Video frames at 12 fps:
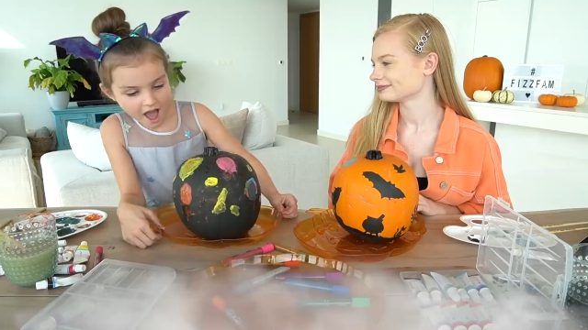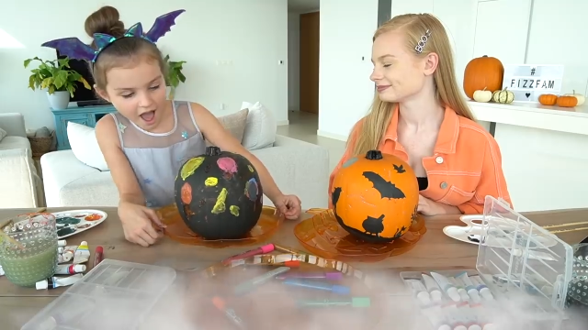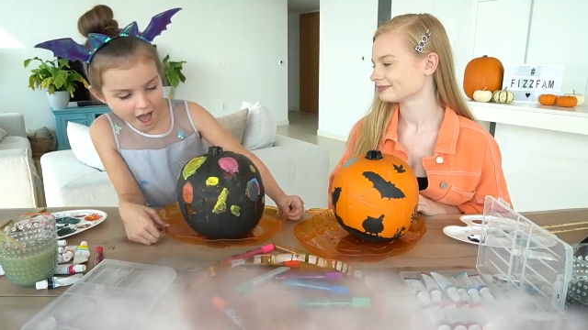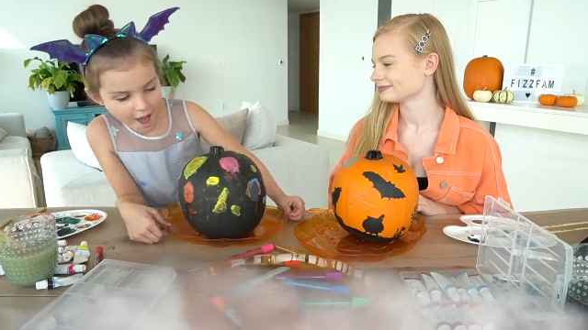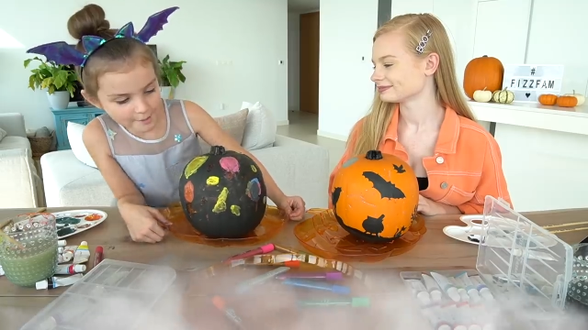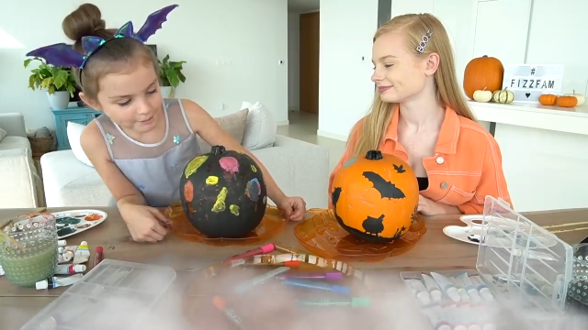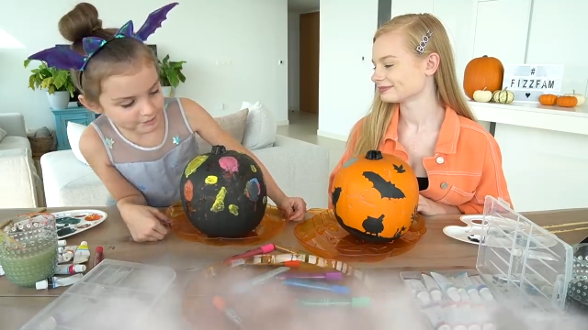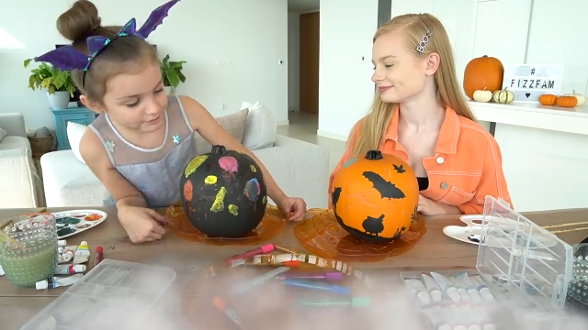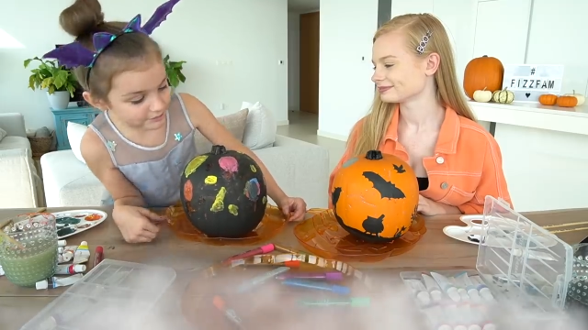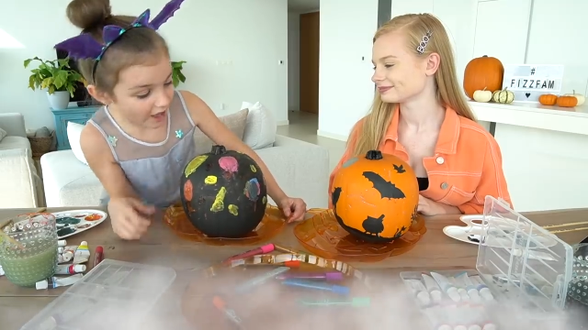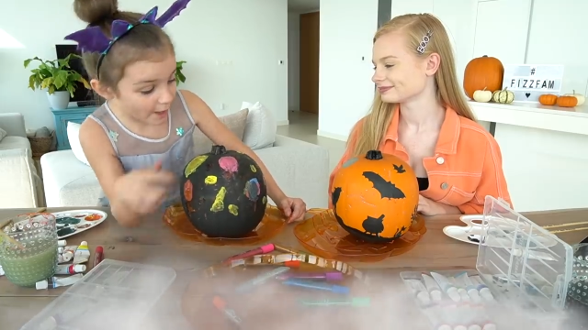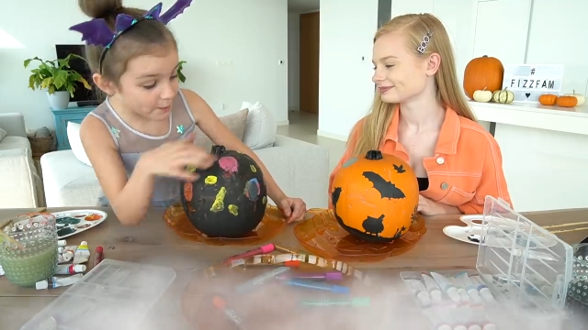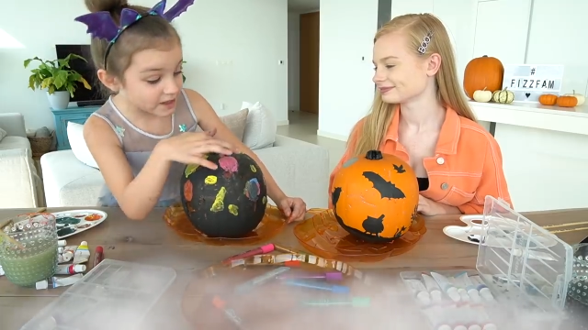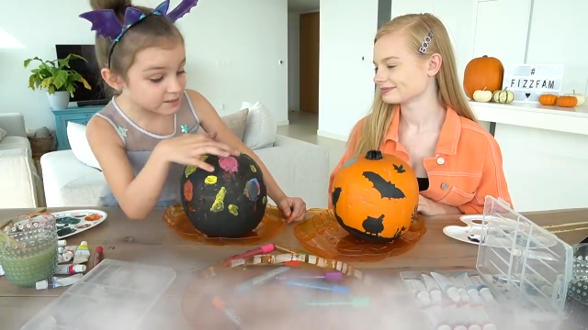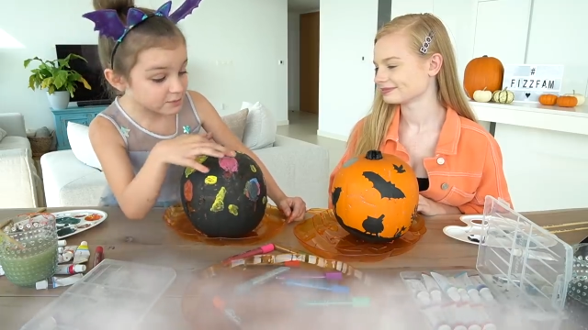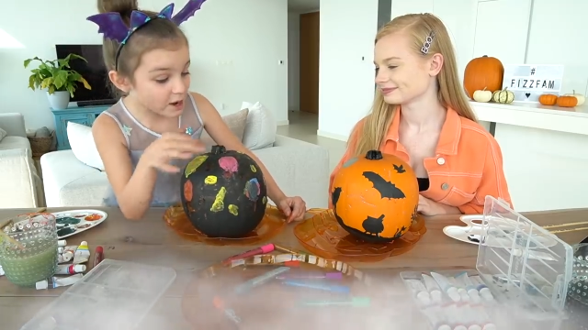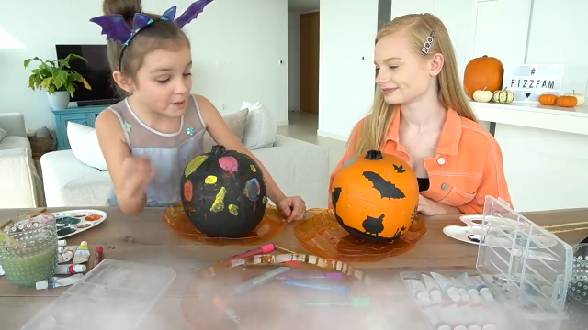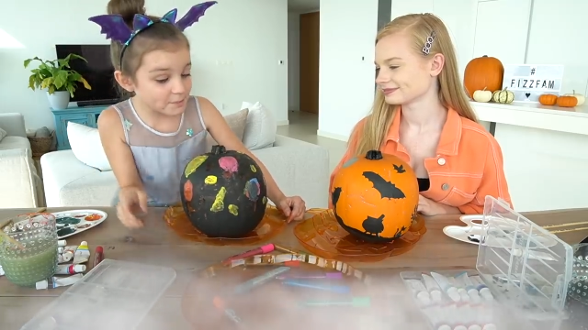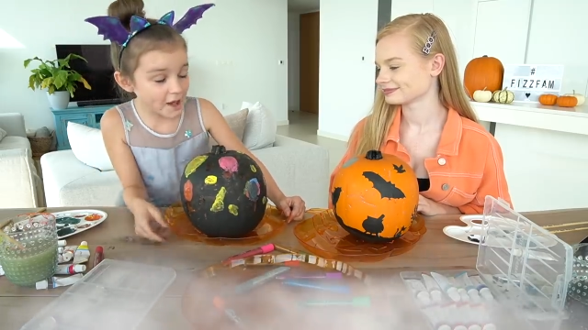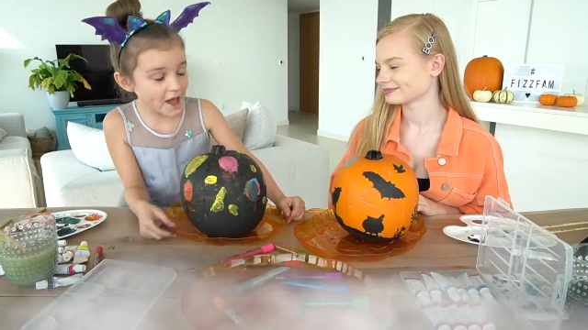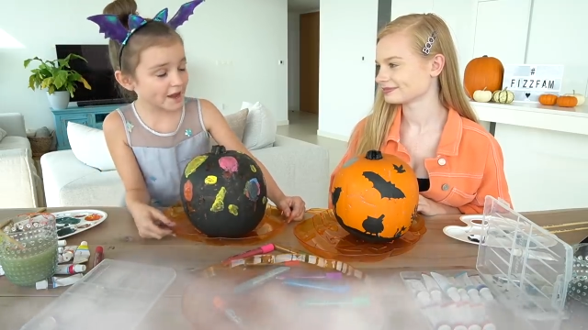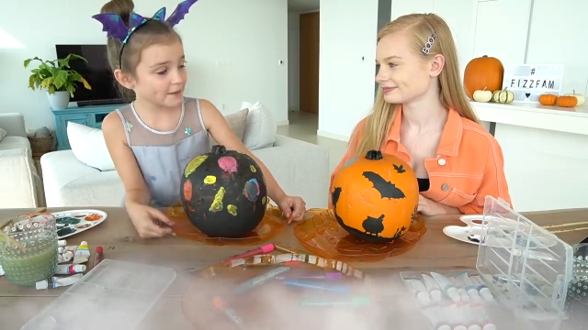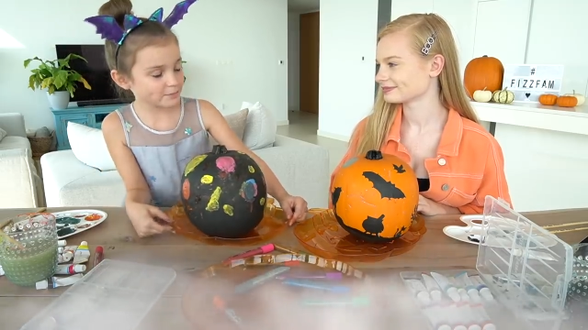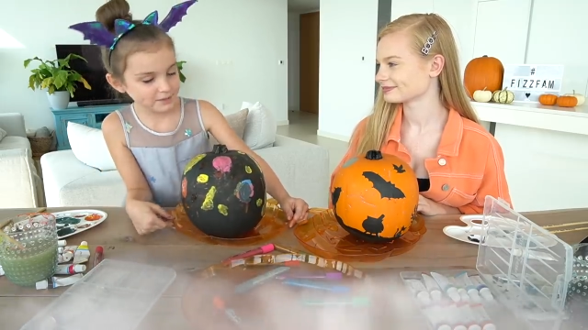Speaker 1: Um, and that's my
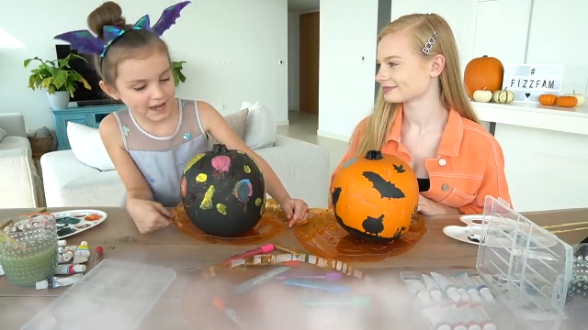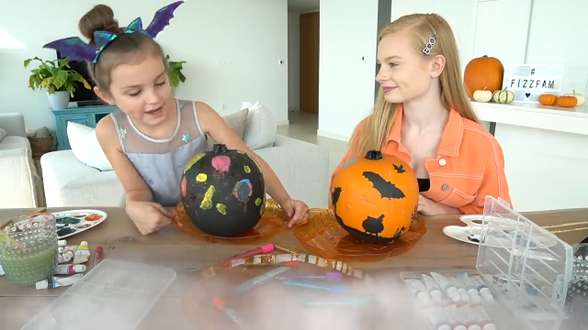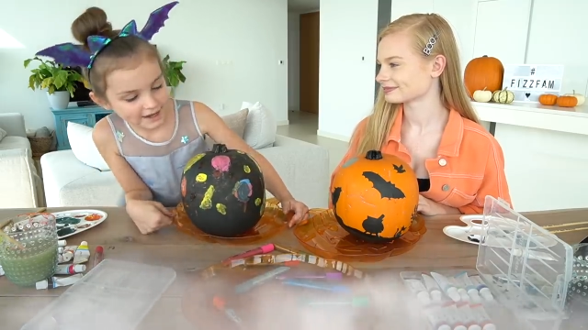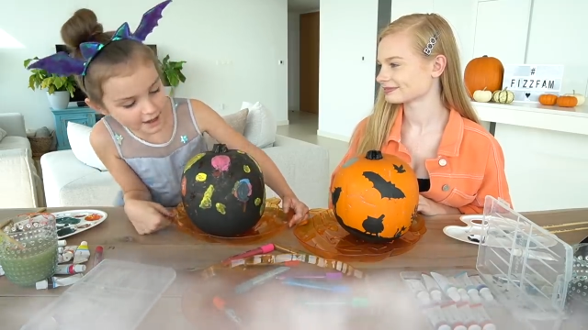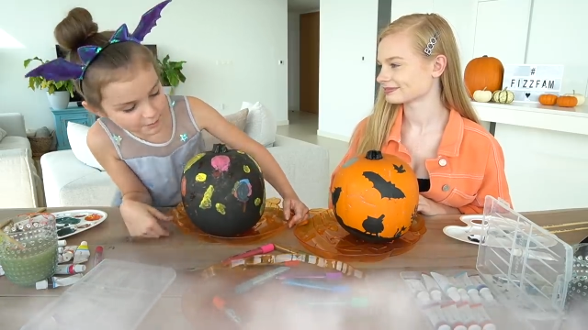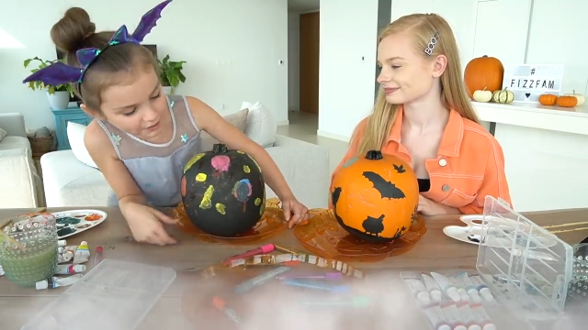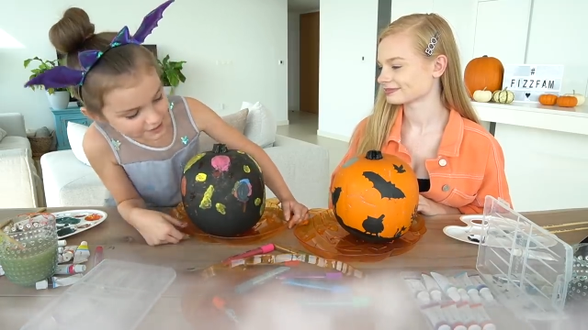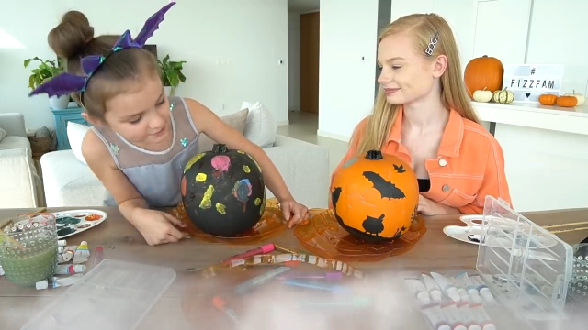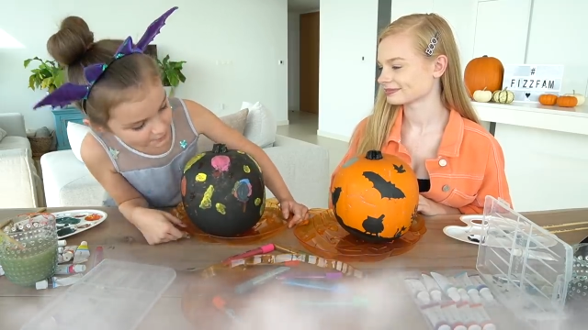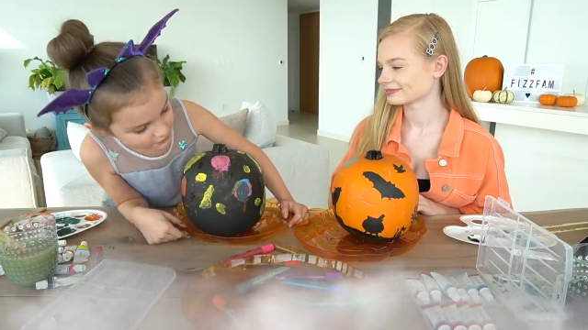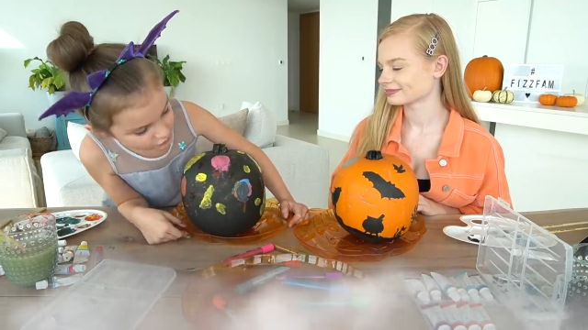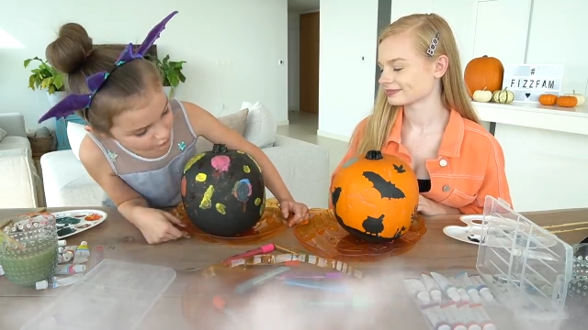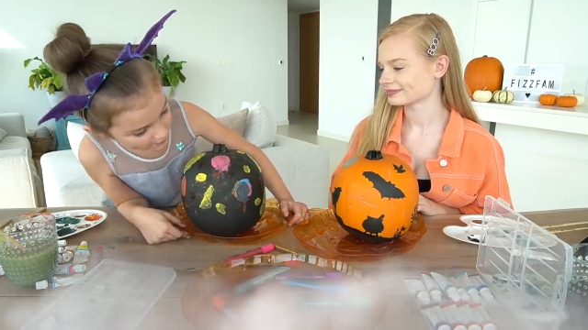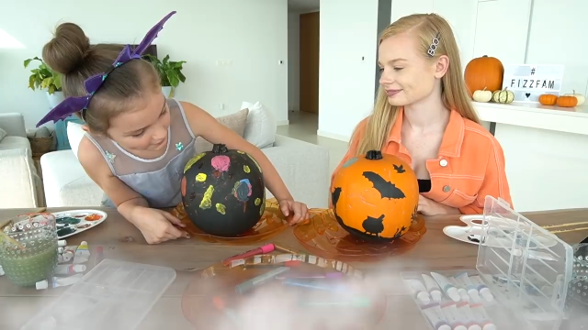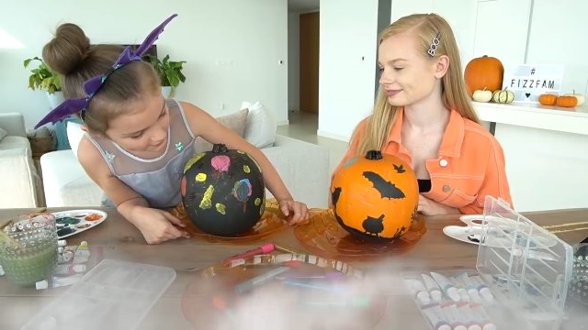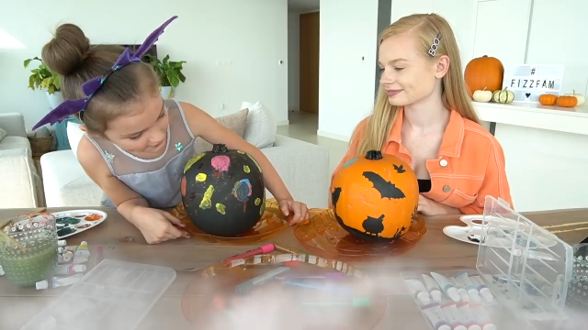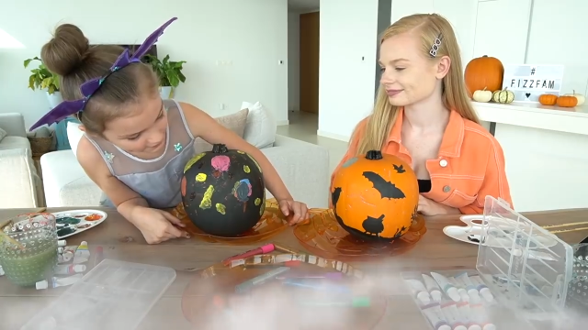planet, my special one. I